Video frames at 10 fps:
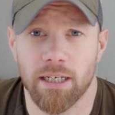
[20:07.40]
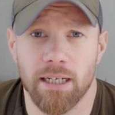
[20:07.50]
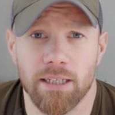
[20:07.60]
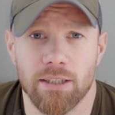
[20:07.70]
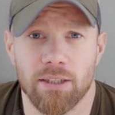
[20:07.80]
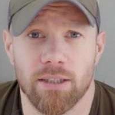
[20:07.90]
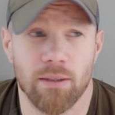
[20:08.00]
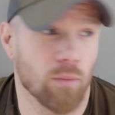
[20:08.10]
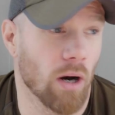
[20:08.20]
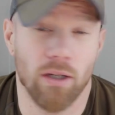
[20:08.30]
is,
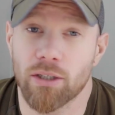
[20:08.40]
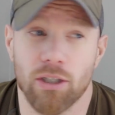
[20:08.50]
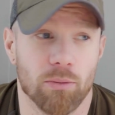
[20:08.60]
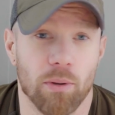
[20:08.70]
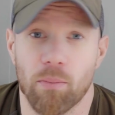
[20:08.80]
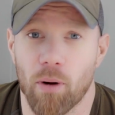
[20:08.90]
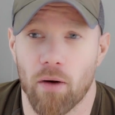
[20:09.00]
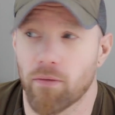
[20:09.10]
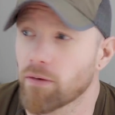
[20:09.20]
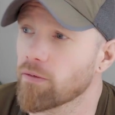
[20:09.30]
well, it's just been
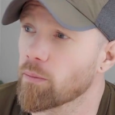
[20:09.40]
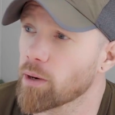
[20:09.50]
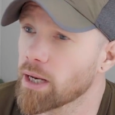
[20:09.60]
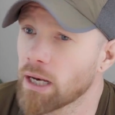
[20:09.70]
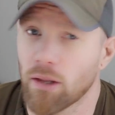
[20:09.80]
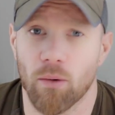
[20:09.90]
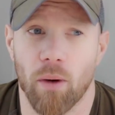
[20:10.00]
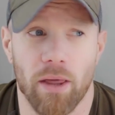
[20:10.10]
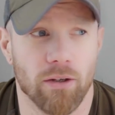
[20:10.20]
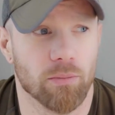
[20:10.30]
perfect for me, the
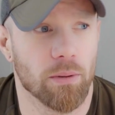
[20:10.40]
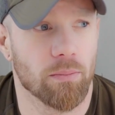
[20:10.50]
weather's been